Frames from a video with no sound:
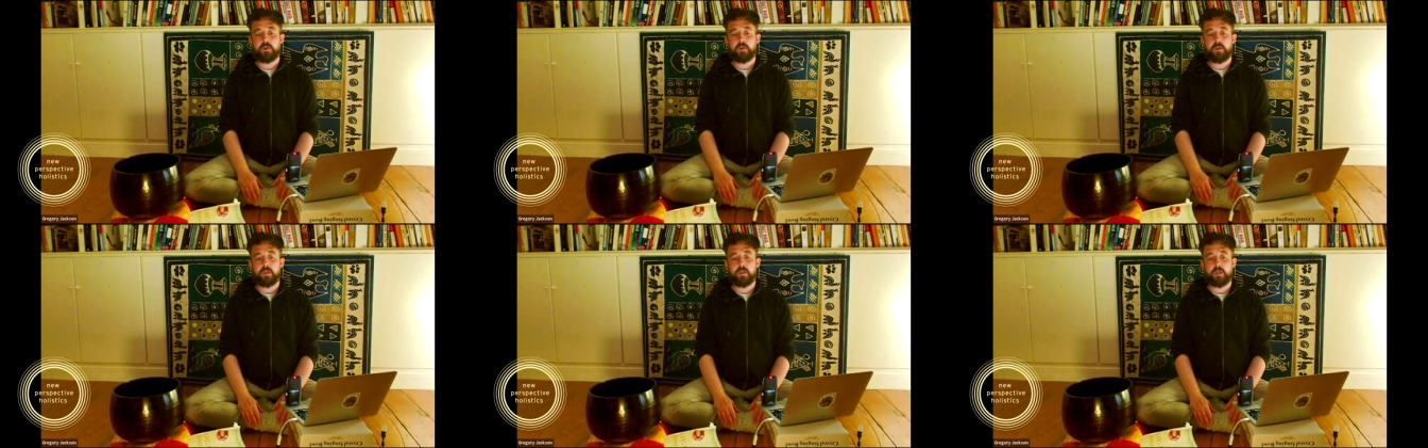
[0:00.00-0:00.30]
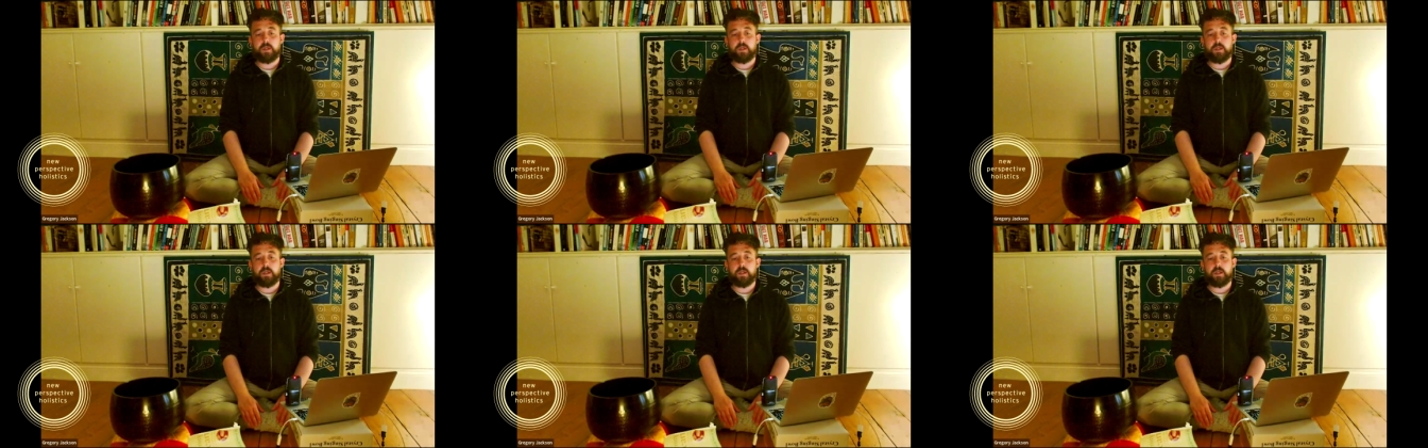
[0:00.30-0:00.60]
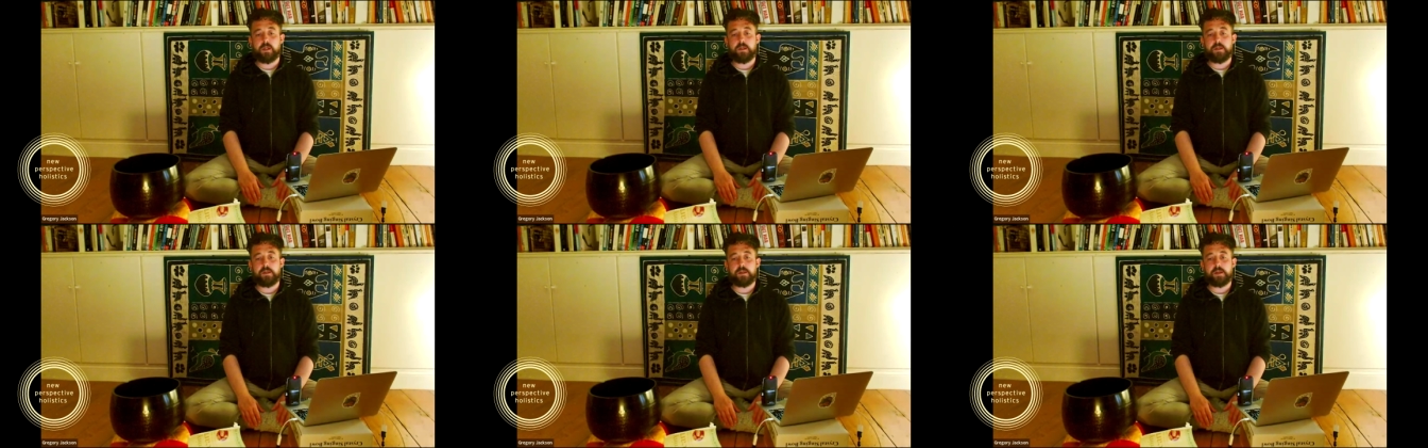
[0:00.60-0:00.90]

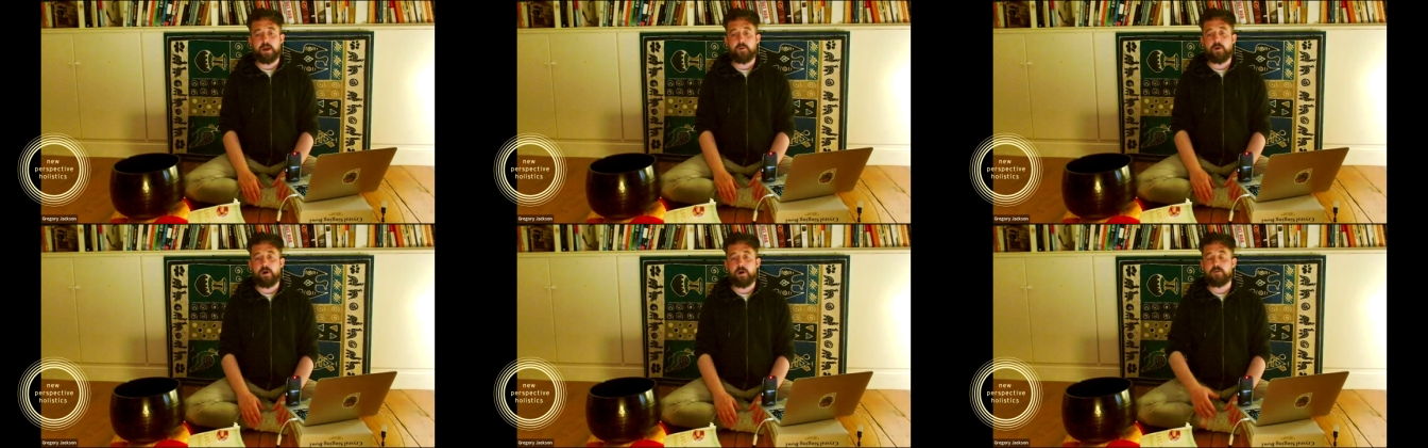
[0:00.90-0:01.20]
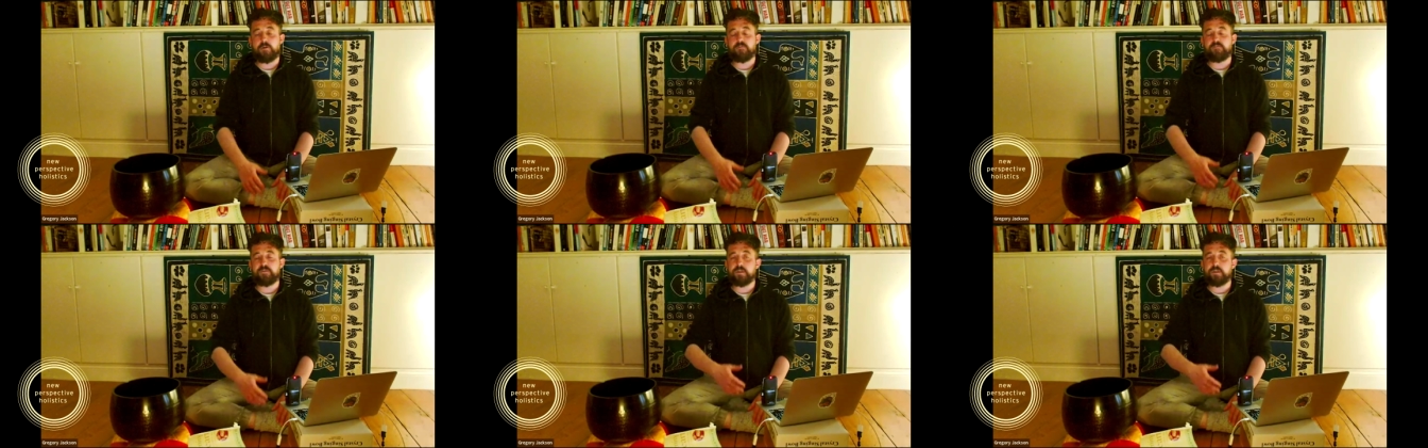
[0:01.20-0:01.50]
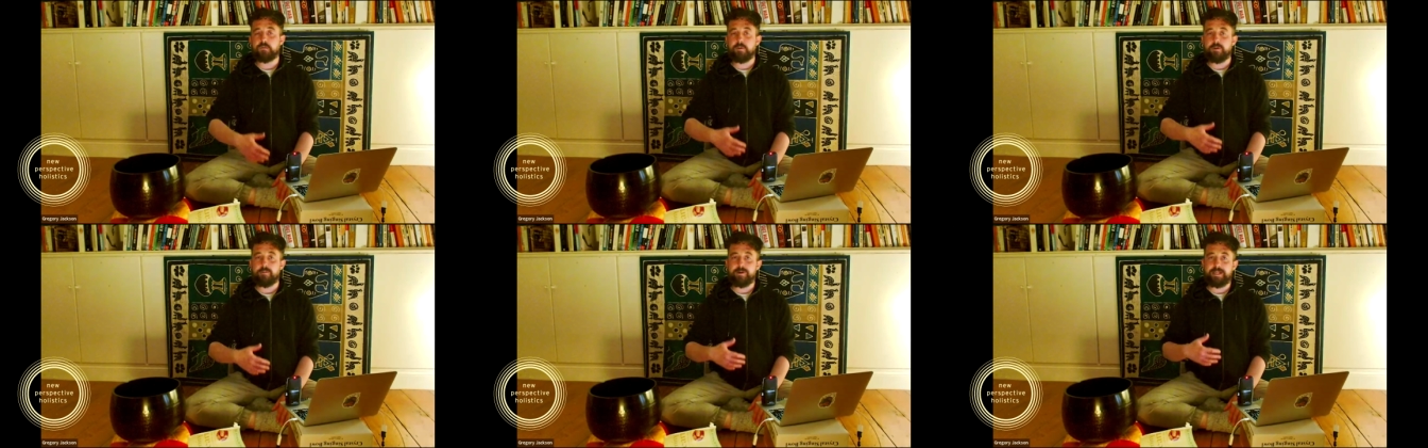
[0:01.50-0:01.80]
And how often
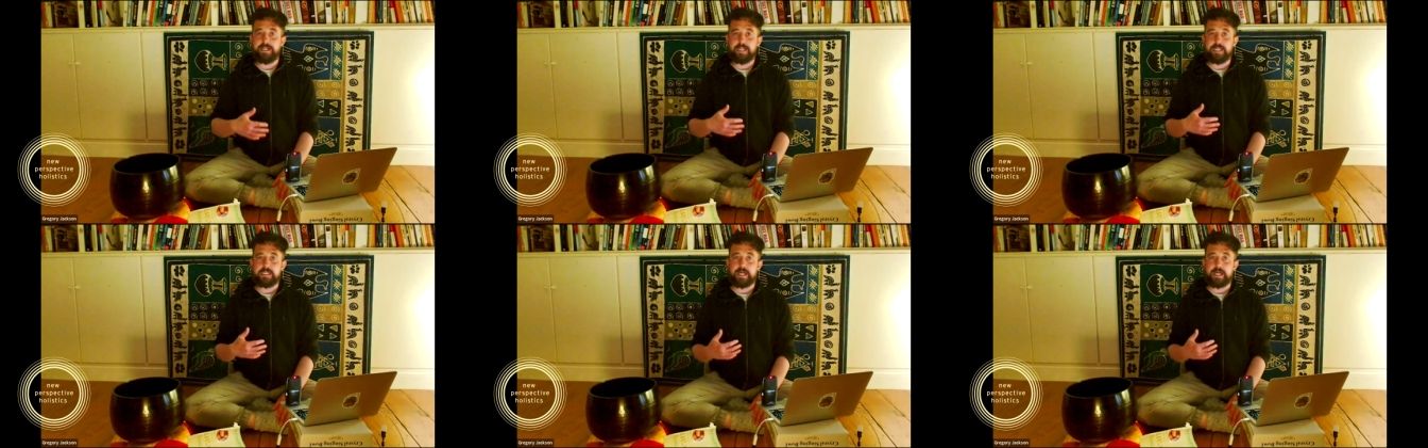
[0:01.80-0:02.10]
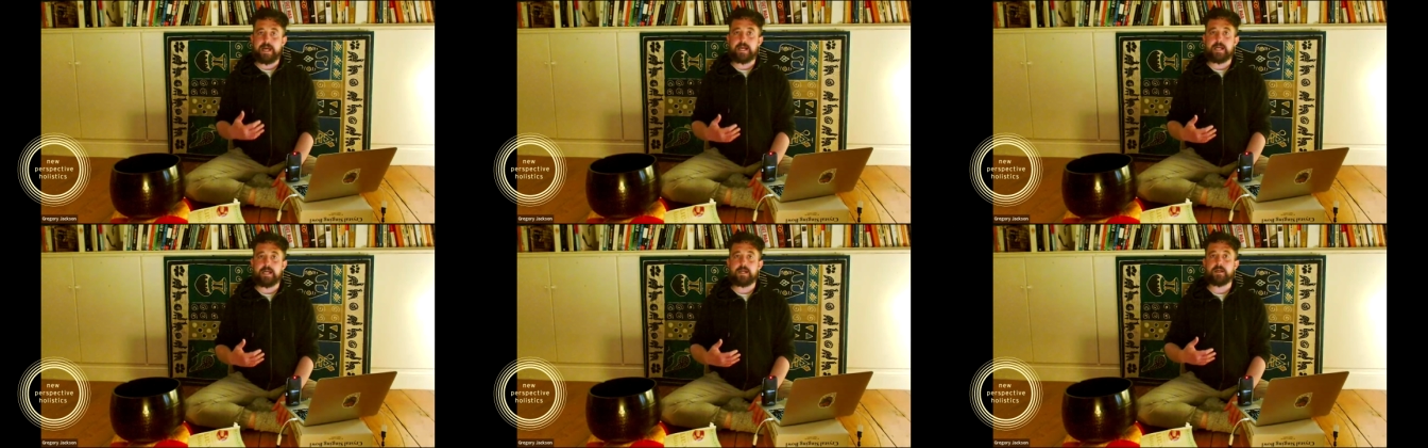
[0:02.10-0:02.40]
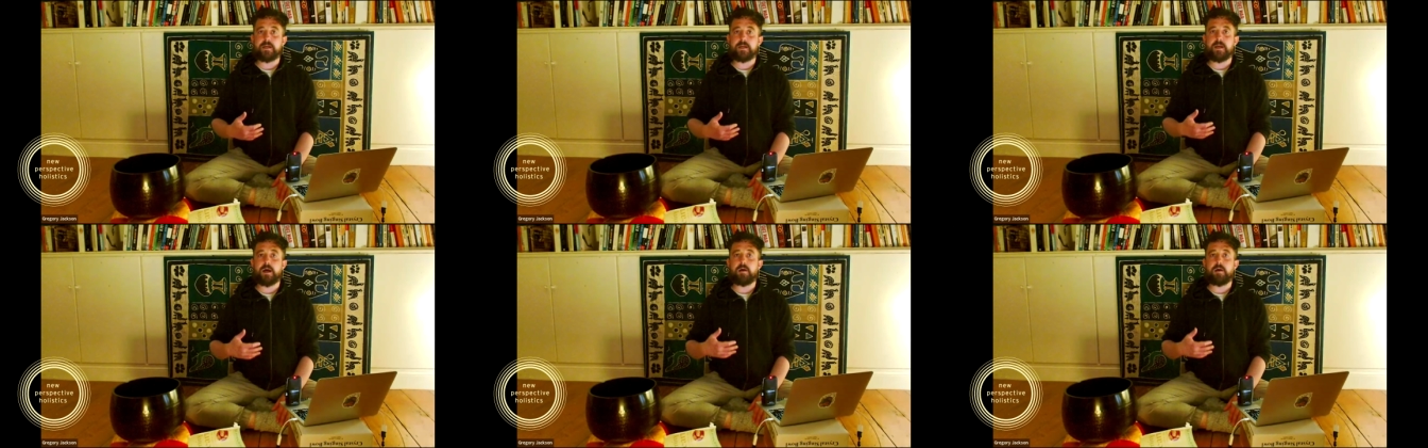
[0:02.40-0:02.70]
do we really
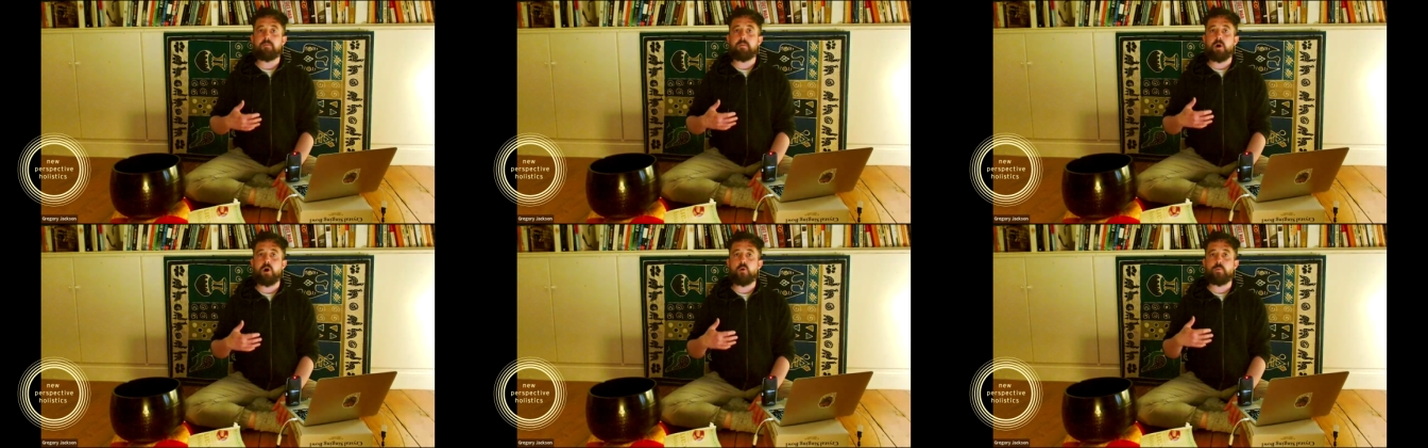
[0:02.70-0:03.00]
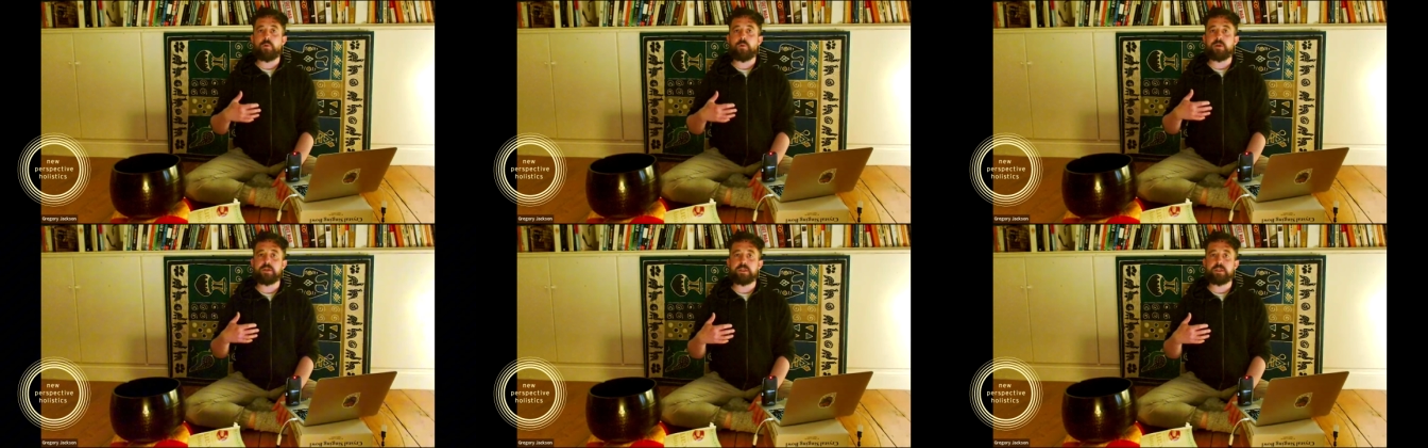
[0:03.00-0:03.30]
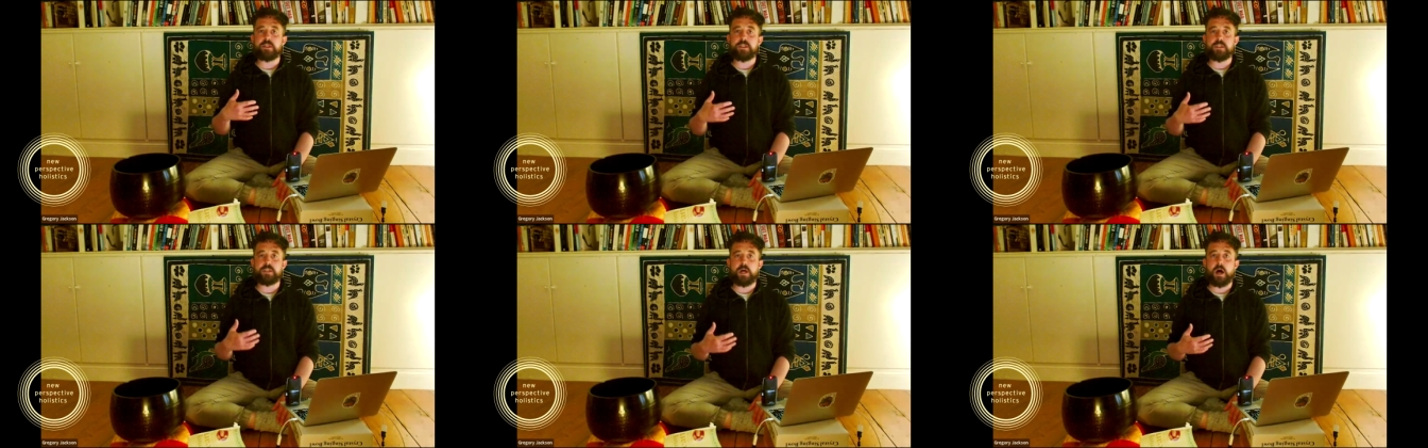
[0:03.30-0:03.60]
take a moment to
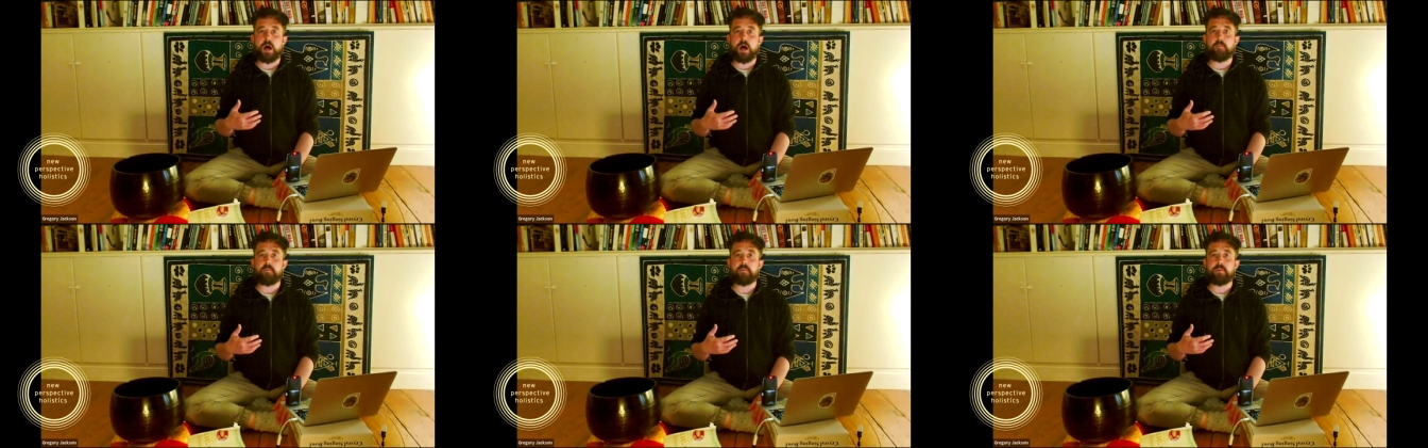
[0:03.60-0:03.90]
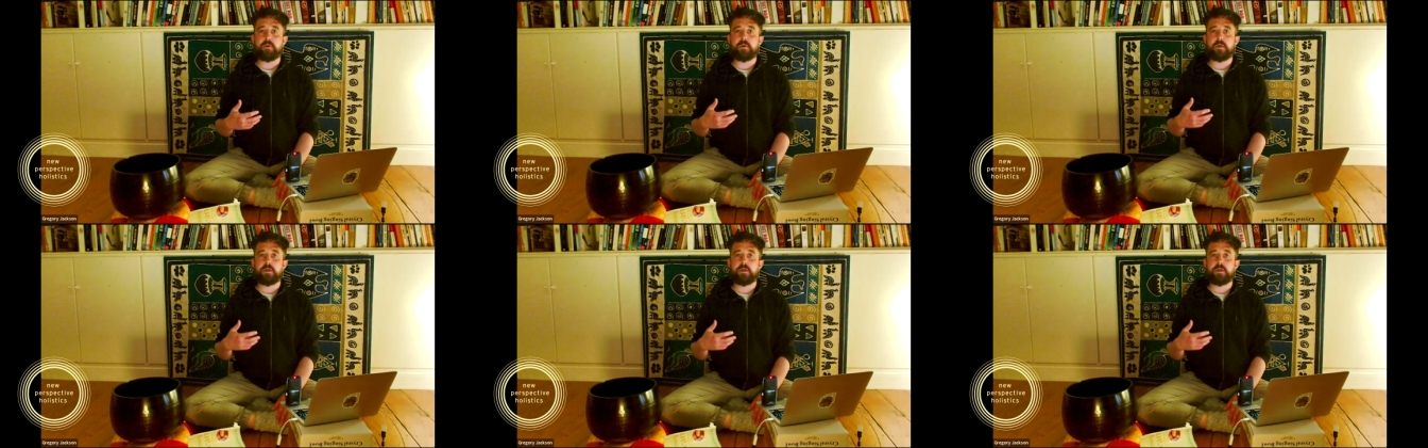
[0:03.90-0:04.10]
stop